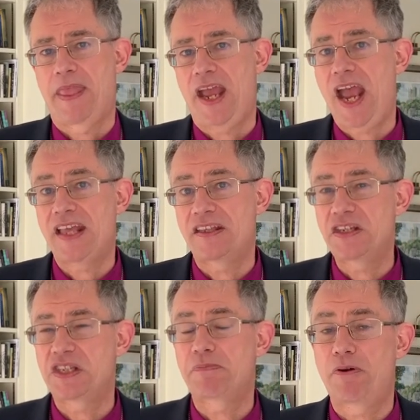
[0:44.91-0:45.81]
And the
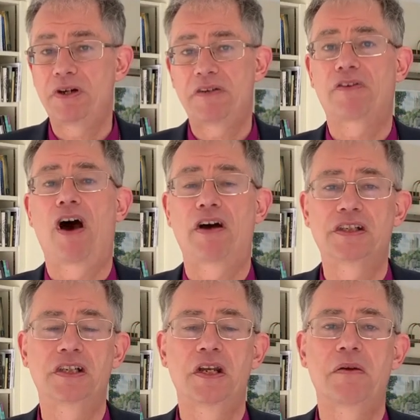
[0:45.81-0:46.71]
Spirit of
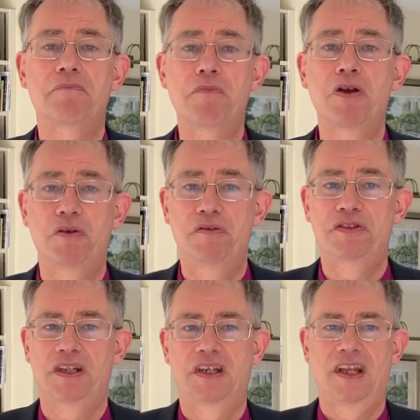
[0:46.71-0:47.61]
God
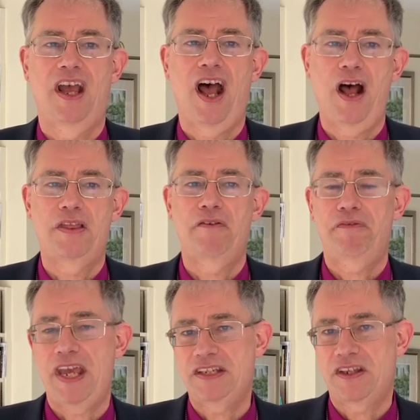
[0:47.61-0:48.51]
moved on the
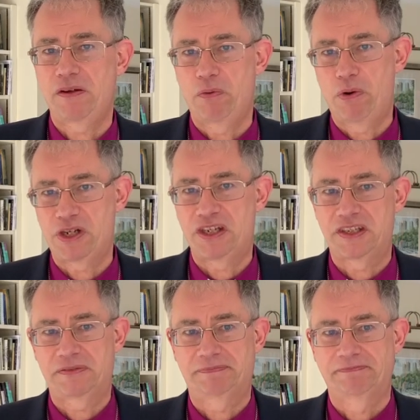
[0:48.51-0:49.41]
face of the waters.